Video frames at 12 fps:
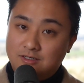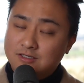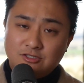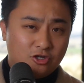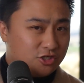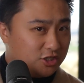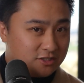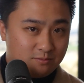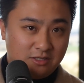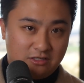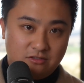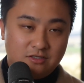And it's not just
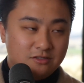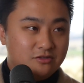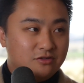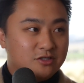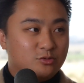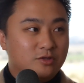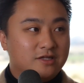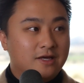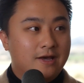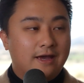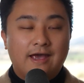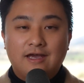me. You can do this with
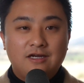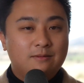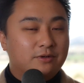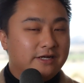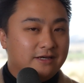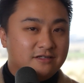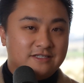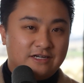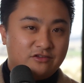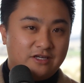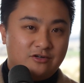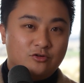anybody else
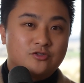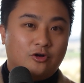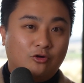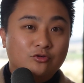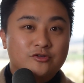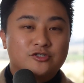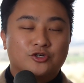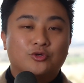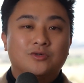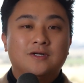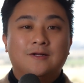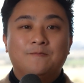out there who's
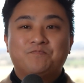also